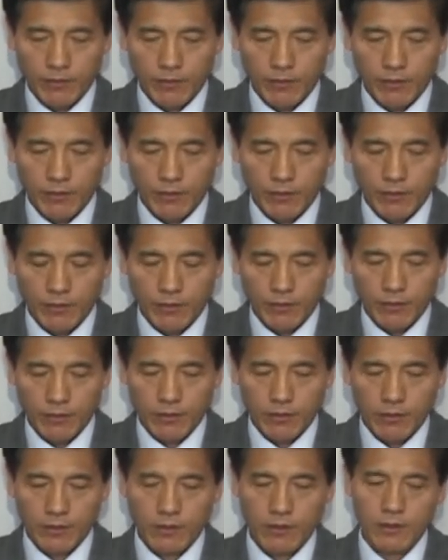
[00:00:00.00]
We
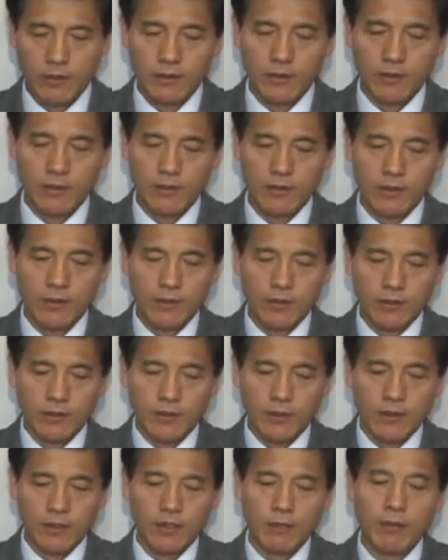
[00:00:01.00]
must be
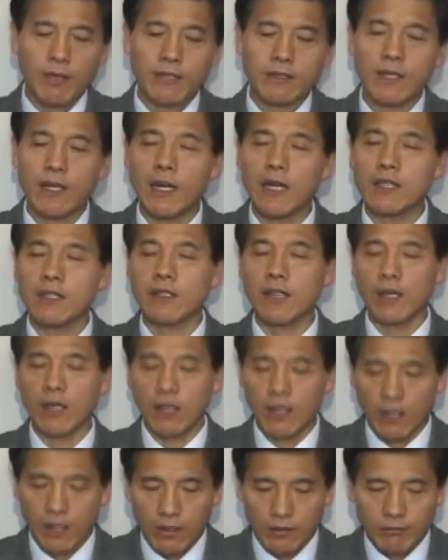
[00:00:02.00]
clear minded
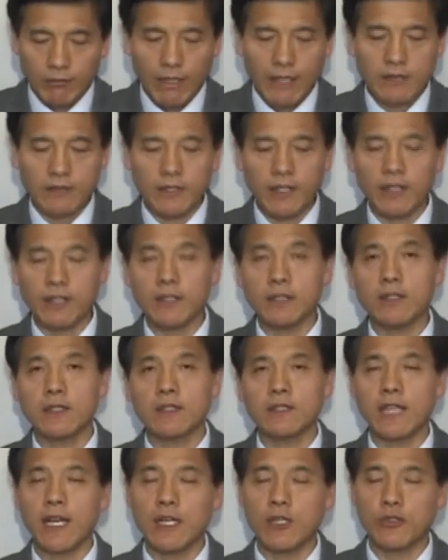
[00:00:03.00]
and self
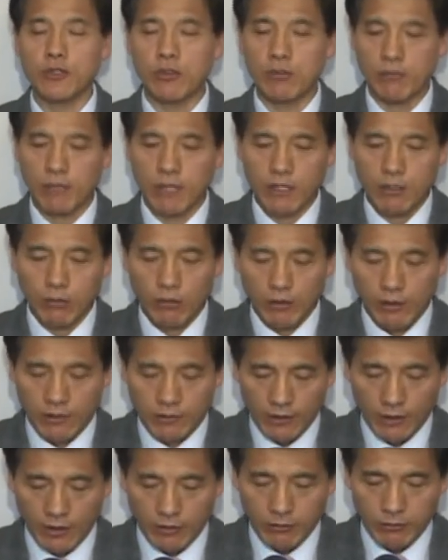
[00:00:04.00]
controlled
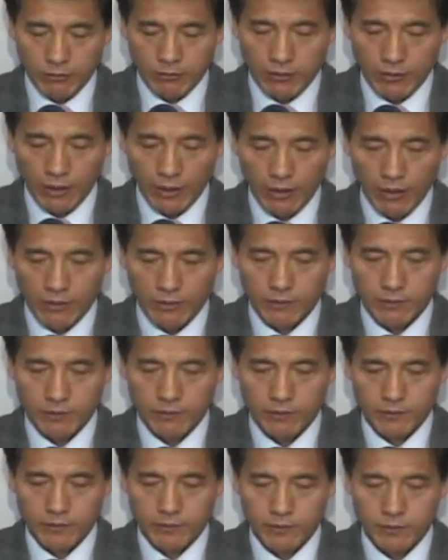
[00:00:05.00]
so
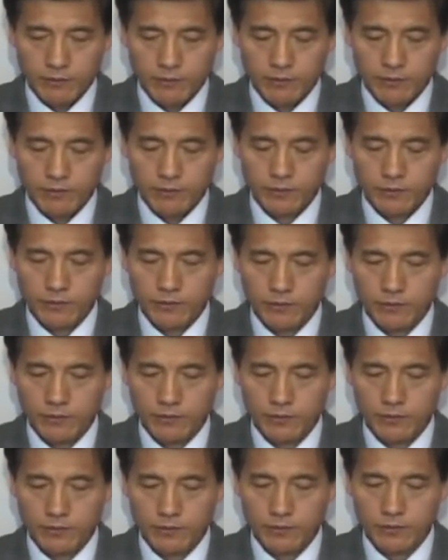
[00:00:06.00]
that we can
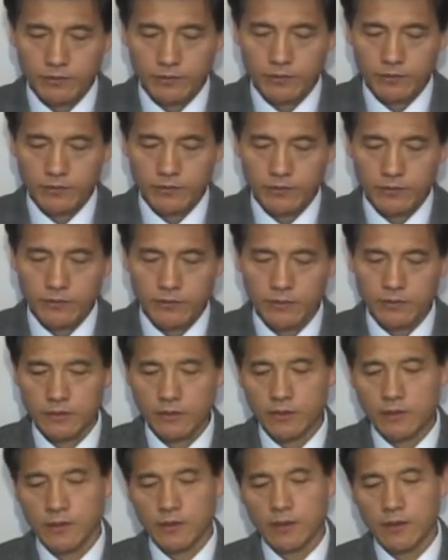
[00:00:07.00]
prepare
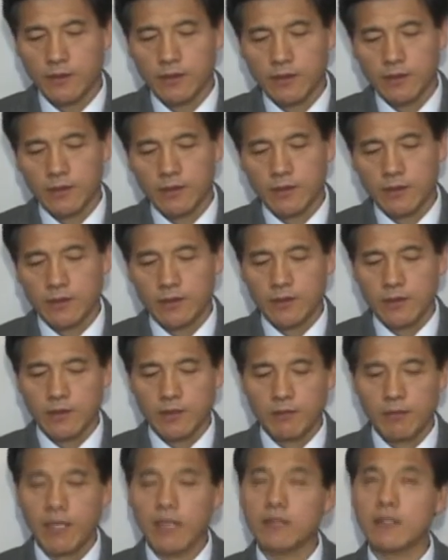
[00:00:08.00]
for the end
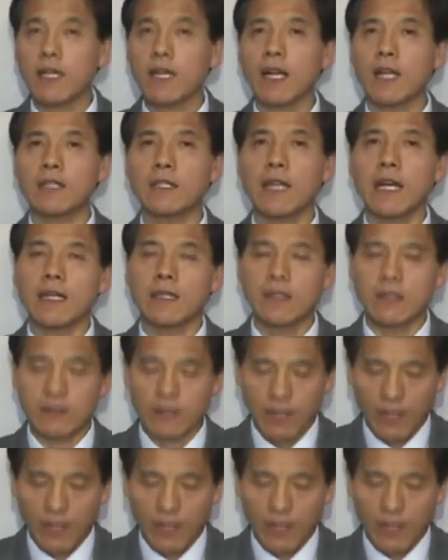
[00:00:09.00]
of times.